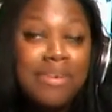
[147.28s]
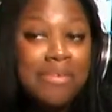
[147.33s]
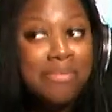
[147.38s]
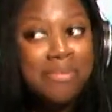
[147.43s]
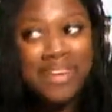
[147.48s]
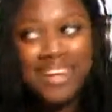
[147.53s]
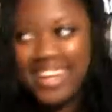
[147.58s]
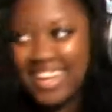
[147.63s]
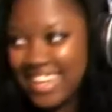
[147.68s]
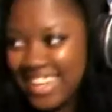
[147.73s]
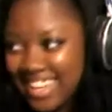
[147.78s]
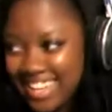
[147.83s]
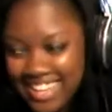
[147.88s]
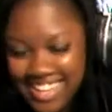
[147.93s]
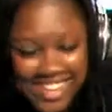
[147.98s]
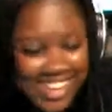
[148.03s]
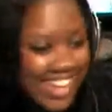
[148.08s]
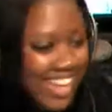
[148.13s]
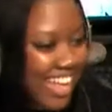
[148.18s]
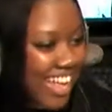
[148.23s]
oh
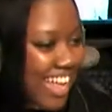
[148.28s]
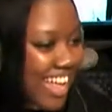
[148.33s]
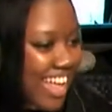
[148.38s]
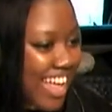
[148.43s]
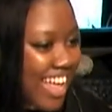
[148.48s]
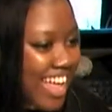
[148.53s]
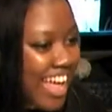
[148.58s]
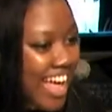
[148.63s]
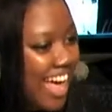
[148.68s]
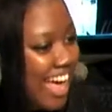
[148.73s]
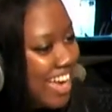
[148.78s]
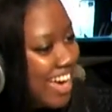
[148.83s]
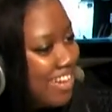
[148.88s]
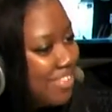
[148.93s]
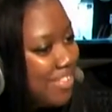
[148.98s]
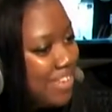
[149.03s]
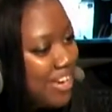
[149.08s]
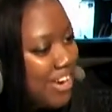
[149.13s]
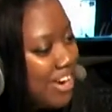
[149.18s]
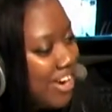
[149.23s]
I
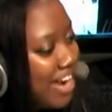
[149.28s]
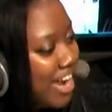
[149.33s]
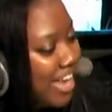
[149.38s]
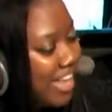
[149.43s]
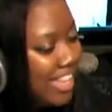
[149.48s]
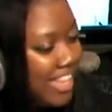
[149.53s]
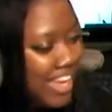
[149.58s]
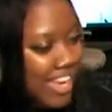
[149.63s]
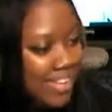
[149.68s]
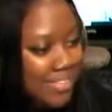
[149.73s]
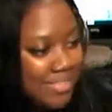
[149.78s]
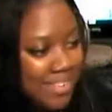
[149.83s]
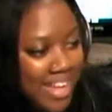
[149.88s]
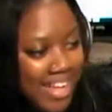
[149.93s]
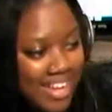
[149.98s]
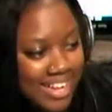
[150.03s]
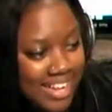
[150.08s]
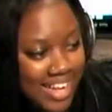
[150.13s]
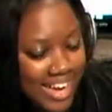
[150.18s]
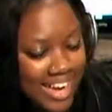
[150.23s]
never heard anything
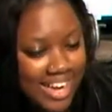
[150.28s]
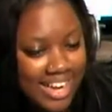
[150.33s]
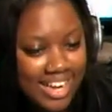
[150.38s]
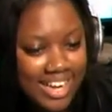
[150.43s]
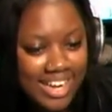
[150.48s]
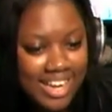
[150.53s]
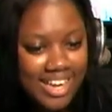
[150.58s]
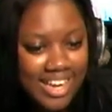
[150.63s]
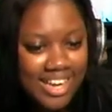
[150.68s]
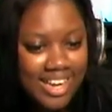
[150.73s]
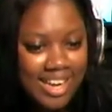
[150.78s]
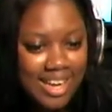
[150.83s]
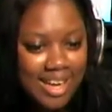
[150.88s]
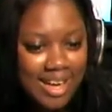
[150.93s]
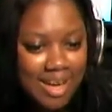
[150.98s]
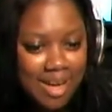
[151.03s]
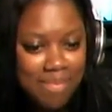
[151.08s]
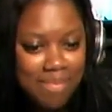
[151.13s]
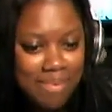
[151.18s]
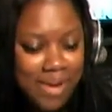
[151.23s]
about like
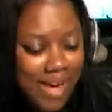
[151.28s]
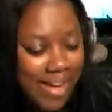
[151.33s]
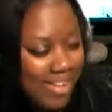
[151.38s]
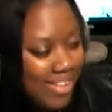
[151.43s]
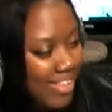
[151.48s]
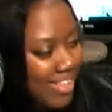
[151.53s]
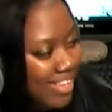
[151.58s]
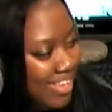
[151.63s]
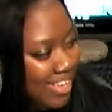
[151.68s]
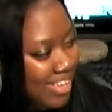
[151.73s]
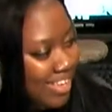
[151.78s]
about.